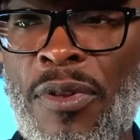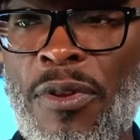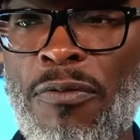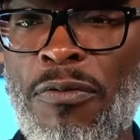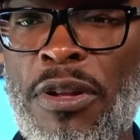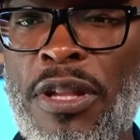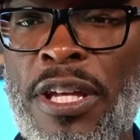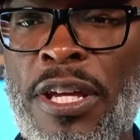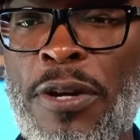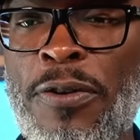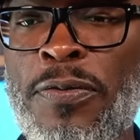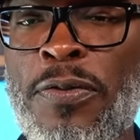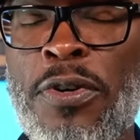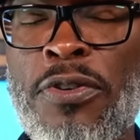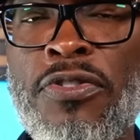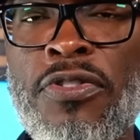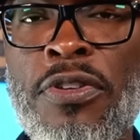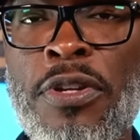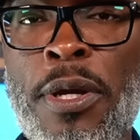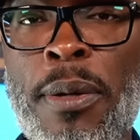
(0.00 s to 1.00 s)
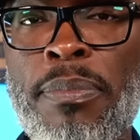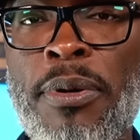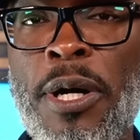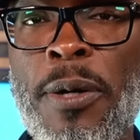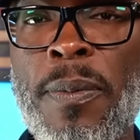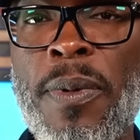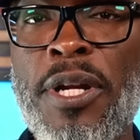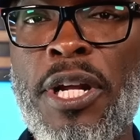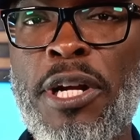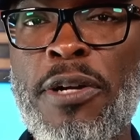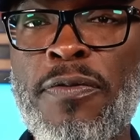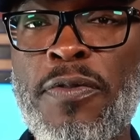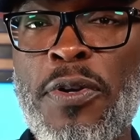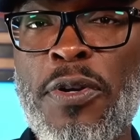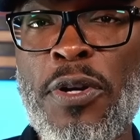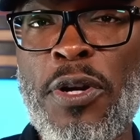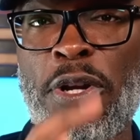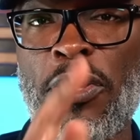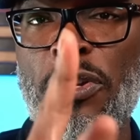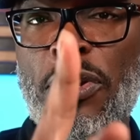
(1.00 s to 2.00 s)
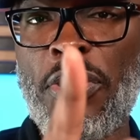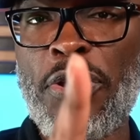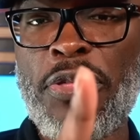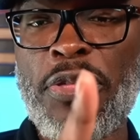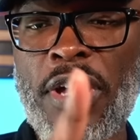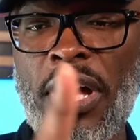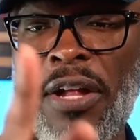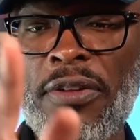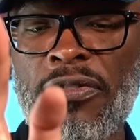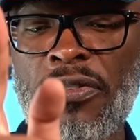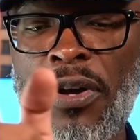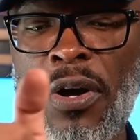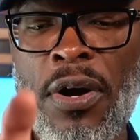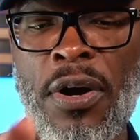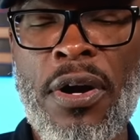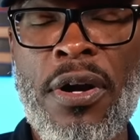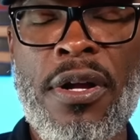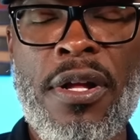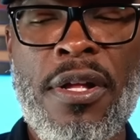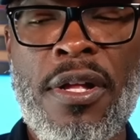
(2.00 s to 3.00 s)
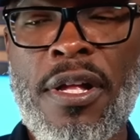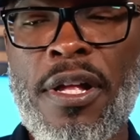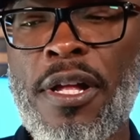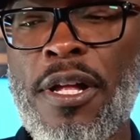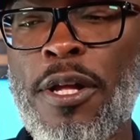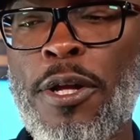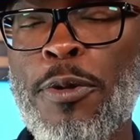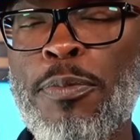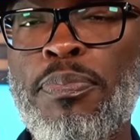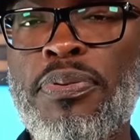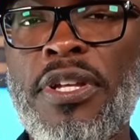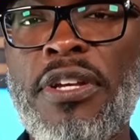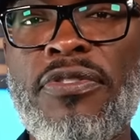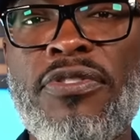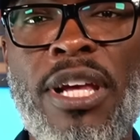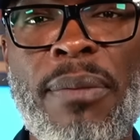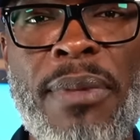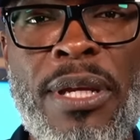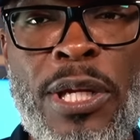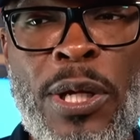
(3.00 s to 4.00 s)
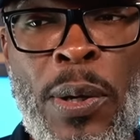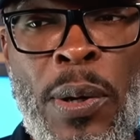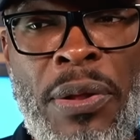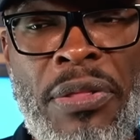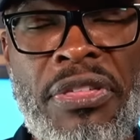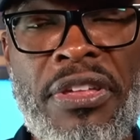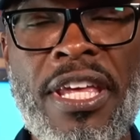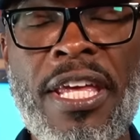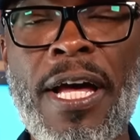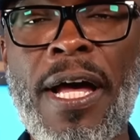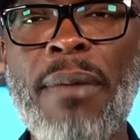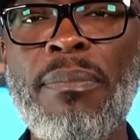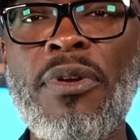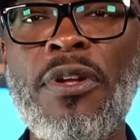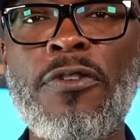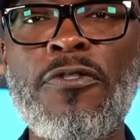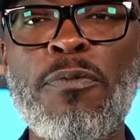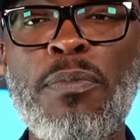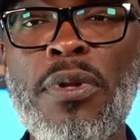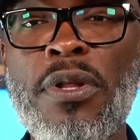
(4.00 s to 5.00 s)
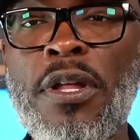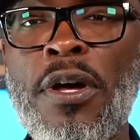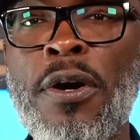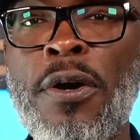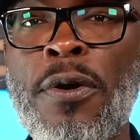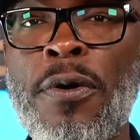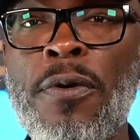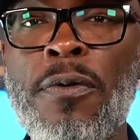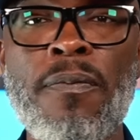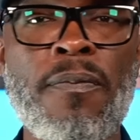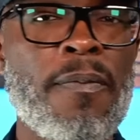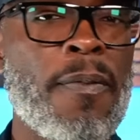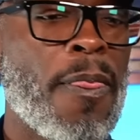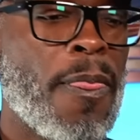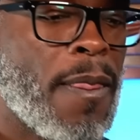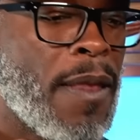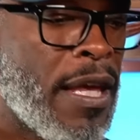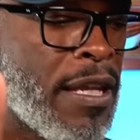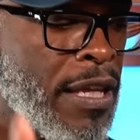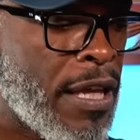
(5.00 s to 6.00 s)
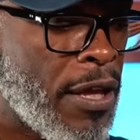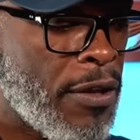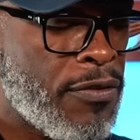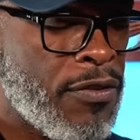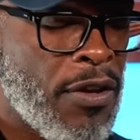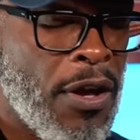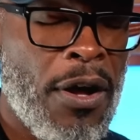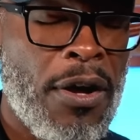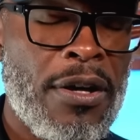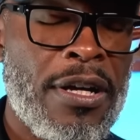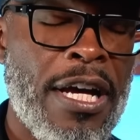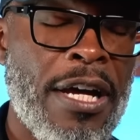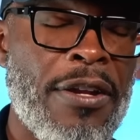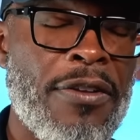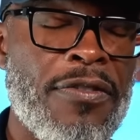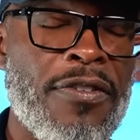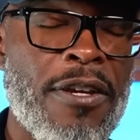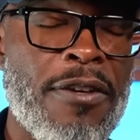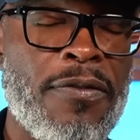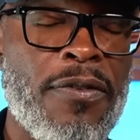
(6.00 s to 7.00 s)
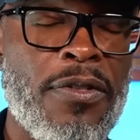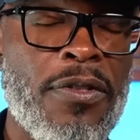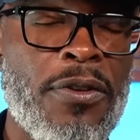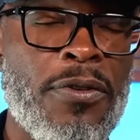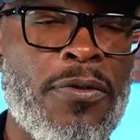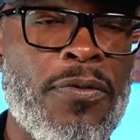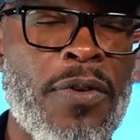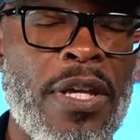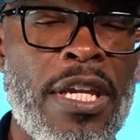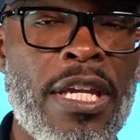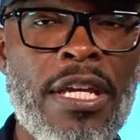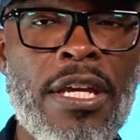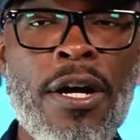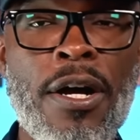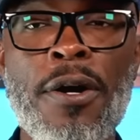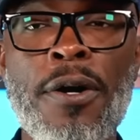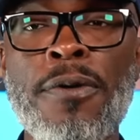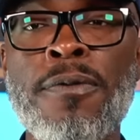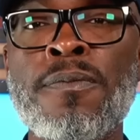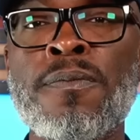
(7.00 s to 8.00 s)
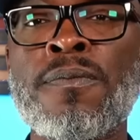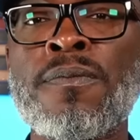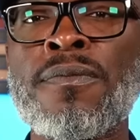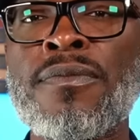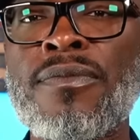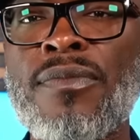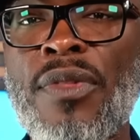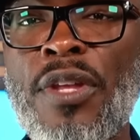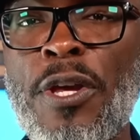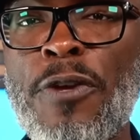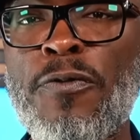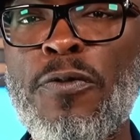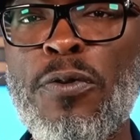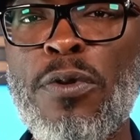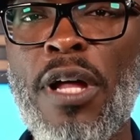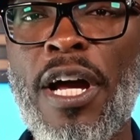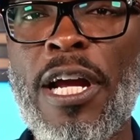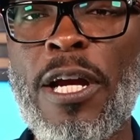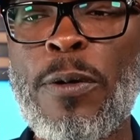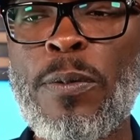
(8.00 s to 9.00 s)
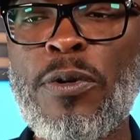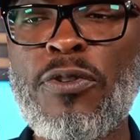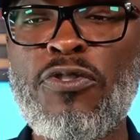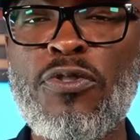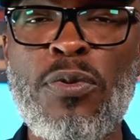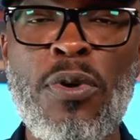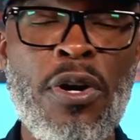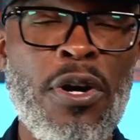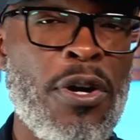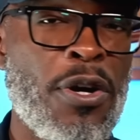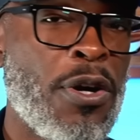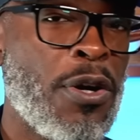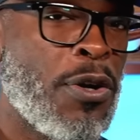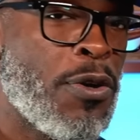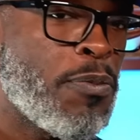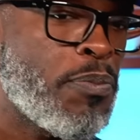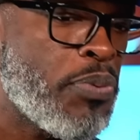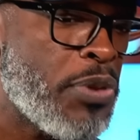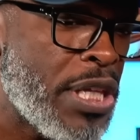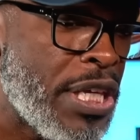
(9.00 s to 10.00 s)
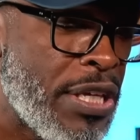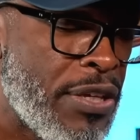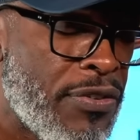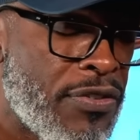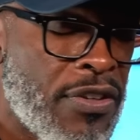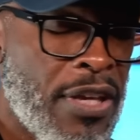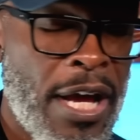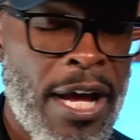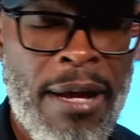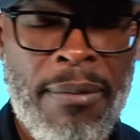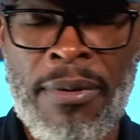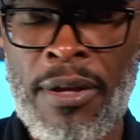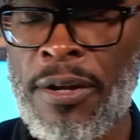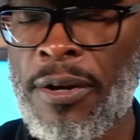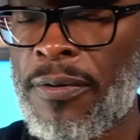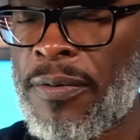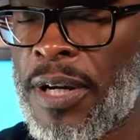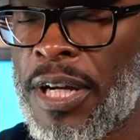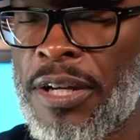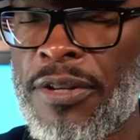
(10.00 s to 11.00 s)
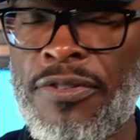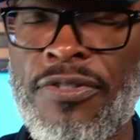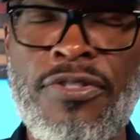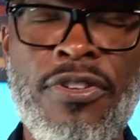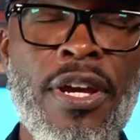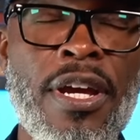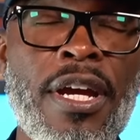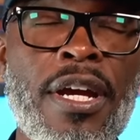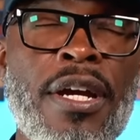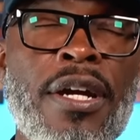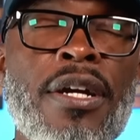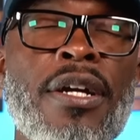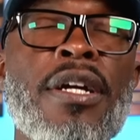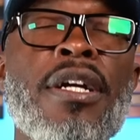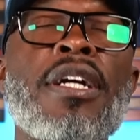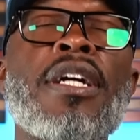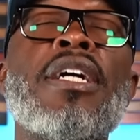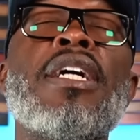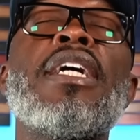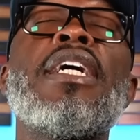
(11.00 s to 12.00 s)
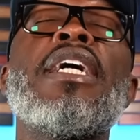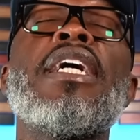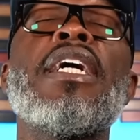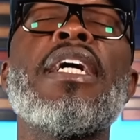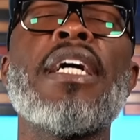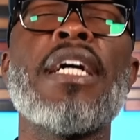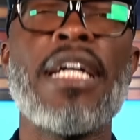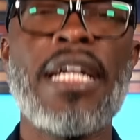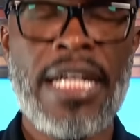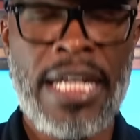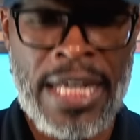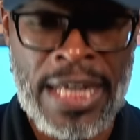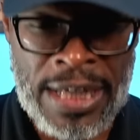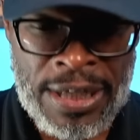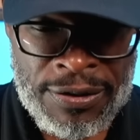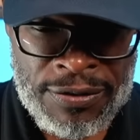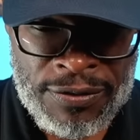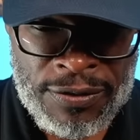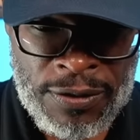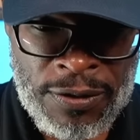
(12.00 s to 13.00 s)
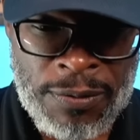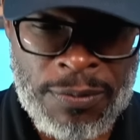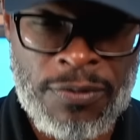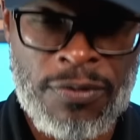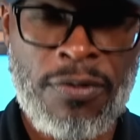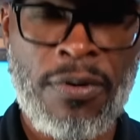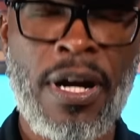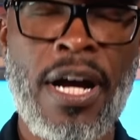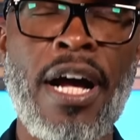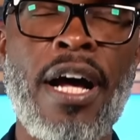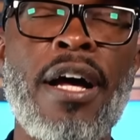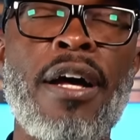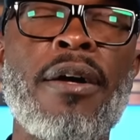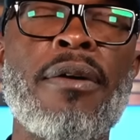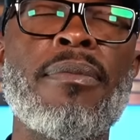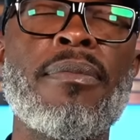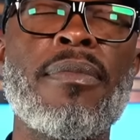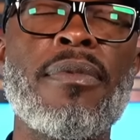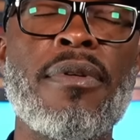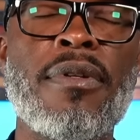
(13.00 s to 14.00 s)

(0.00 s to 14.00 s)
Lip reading: Really unfortunate. But whatever your thoughts are, please let me know in the comments below. And that's all I got to say for this video. If you like what you heard, please comment, rate, share, and subscribe.